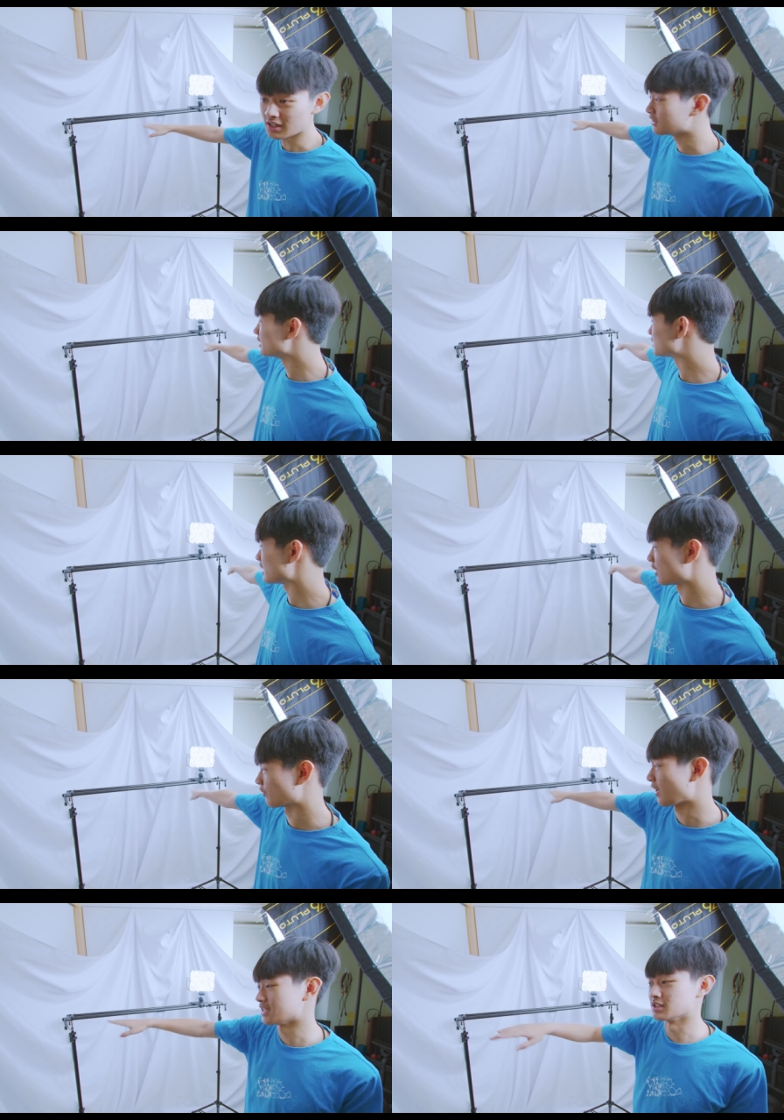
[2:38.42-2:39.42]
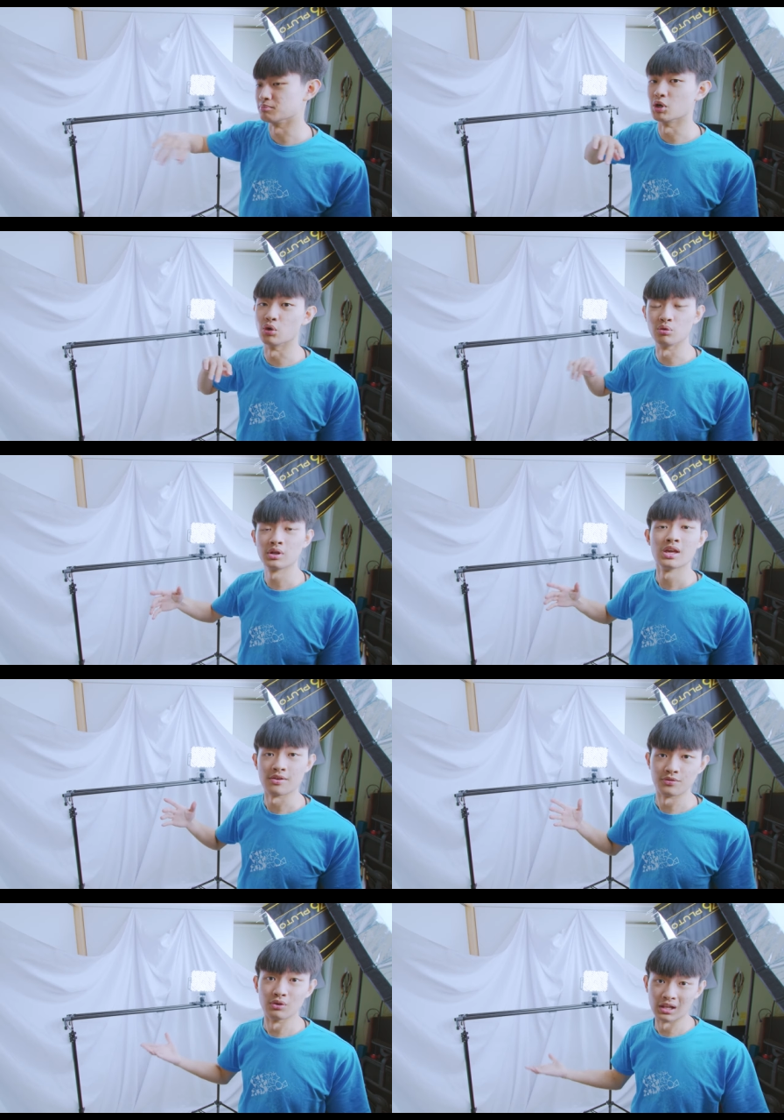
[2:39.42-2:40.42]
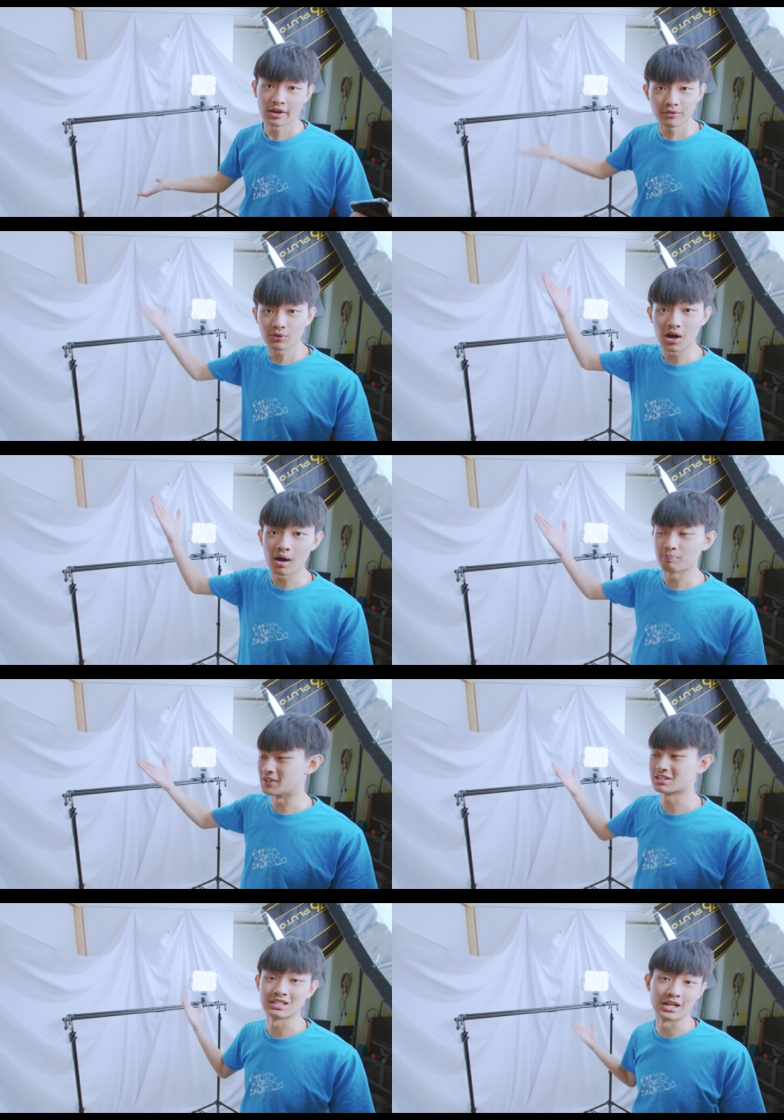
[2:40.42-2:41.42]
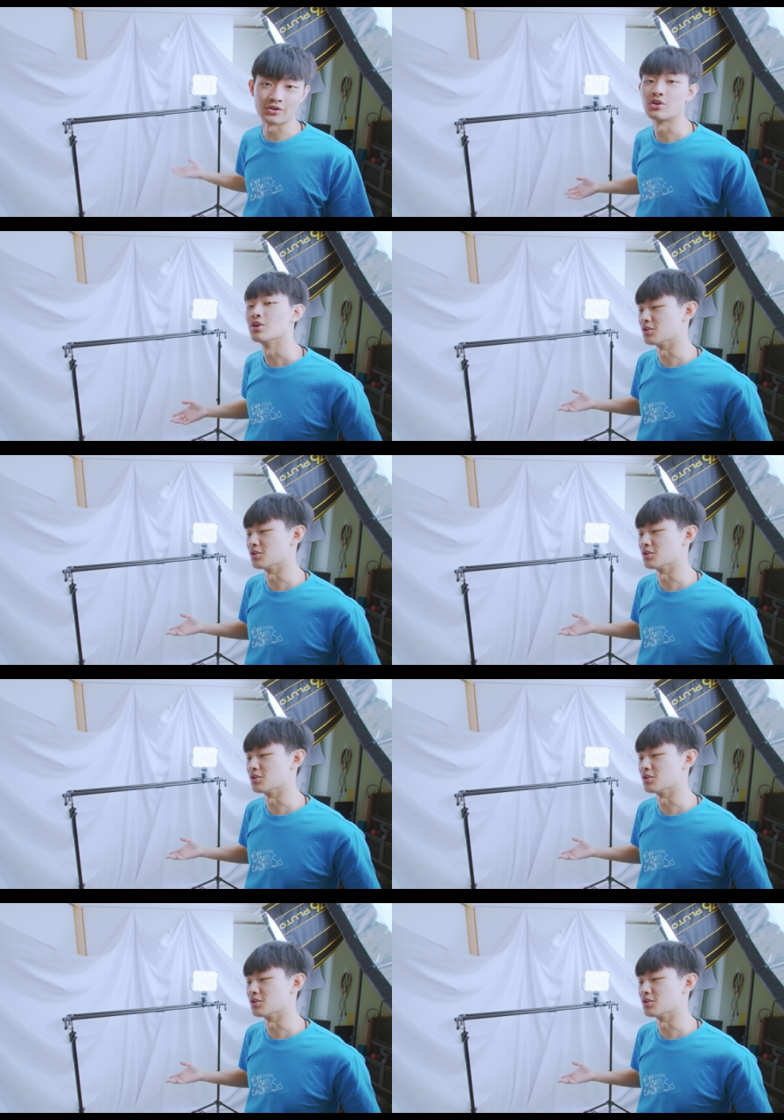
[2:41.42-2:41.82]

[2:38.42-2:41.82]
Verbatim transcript: in this horizon mode, if you level up this slider,